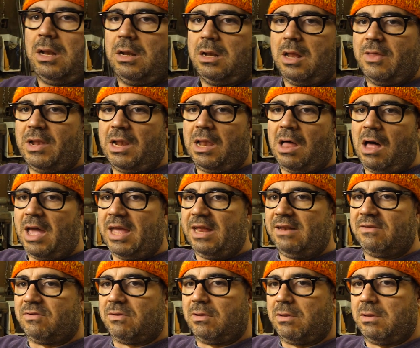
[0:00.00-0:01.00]
another
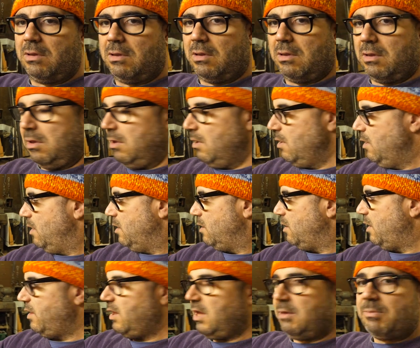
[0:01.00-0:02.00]
light,
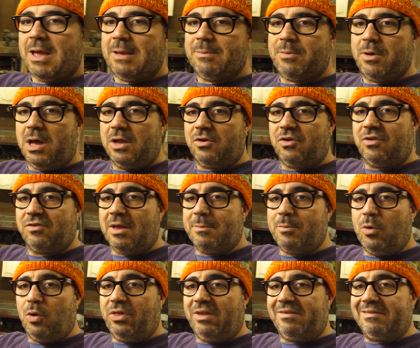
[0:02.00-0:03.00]
another eBay purchase. I
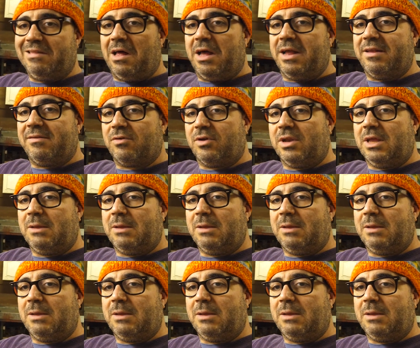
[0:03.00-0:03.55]
bought these lights on